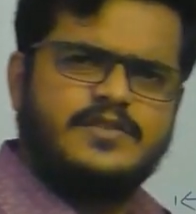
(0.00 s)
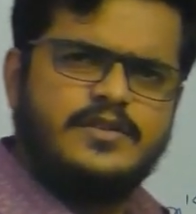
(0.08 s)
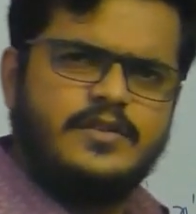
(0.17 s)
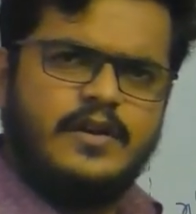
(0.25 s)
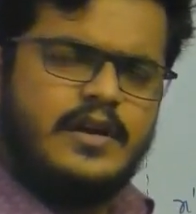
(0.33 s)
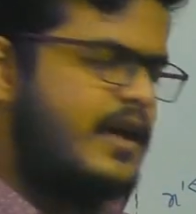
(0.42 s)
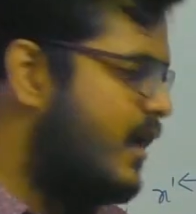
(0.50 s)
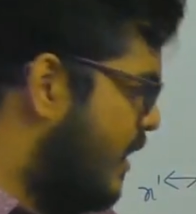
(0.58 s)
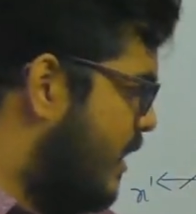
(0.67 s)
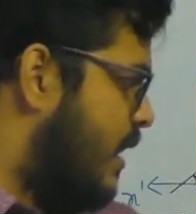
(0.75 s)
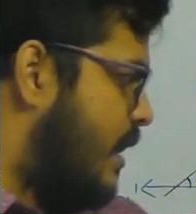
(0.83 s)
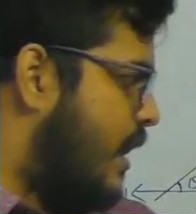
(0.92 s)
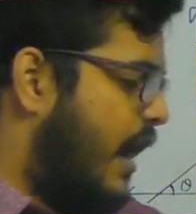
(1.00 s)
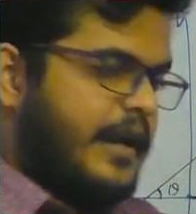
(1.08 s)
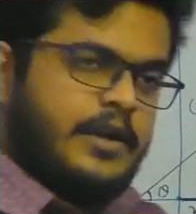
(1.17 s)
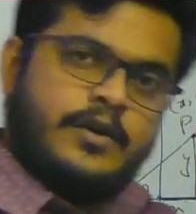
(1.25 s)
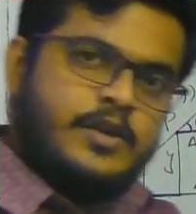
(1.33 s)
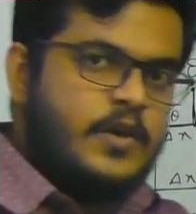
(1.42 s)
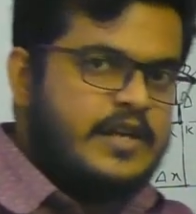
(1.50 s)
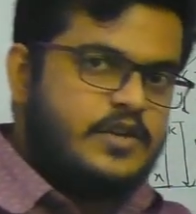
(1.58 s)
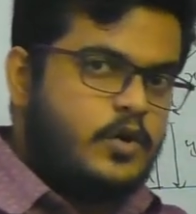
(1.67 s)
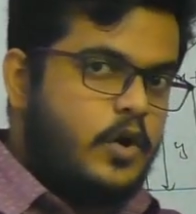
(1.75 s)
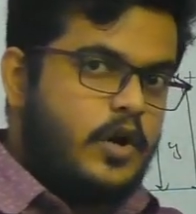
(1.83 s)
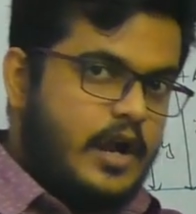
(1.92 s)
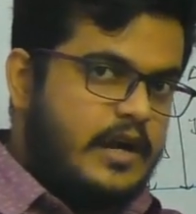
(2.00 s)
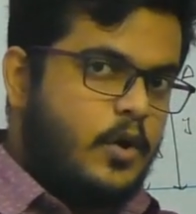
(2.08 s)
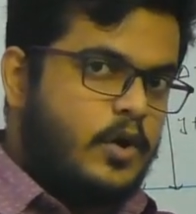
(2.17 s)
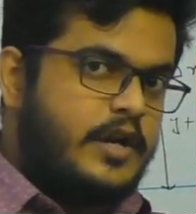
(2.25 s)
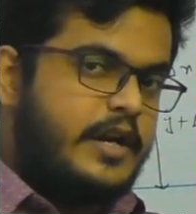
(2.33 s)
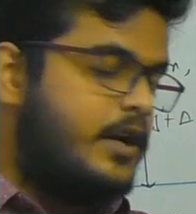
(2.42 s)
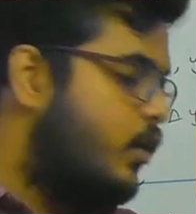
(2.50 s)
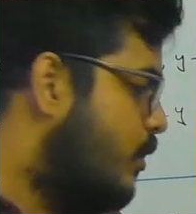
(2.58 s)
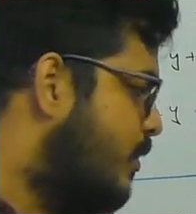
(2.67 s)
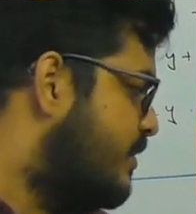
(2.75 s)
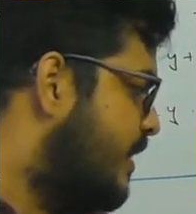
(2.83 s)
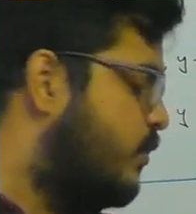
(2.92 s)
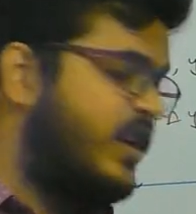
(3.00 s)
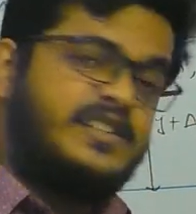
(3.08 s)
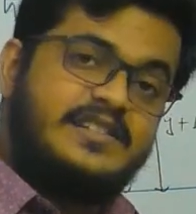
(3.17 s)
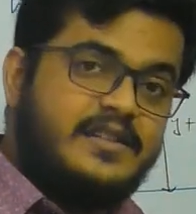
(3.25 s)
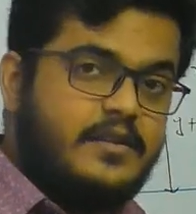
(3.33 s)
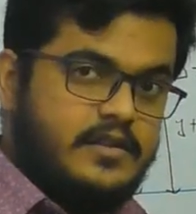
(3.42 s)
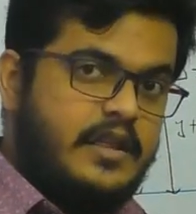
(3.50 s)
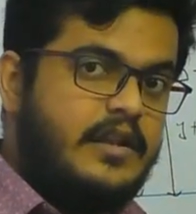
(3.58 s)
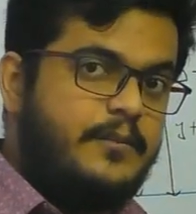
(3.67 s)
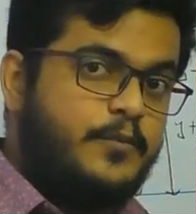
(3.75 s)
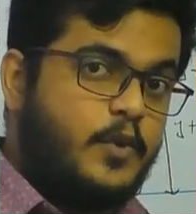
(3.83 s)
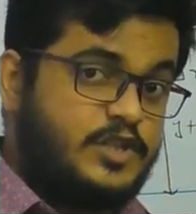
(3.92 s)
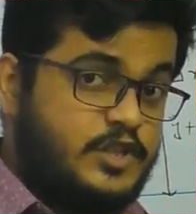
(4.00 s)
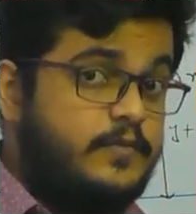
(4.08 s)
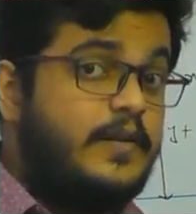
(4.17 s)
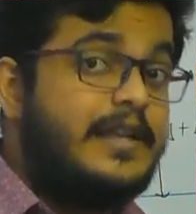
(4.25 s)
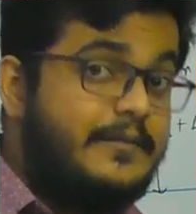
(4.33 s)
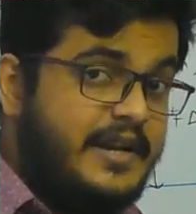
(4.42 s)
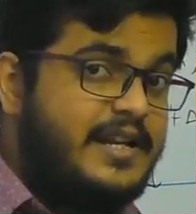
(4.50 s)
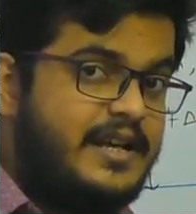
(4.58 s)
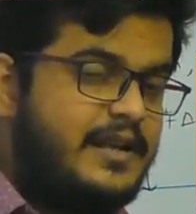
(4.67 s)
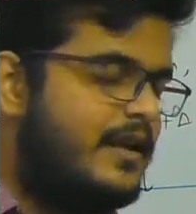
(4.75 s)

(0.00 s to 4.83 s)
to 0. I know you guys are already know then what is the process of the limit.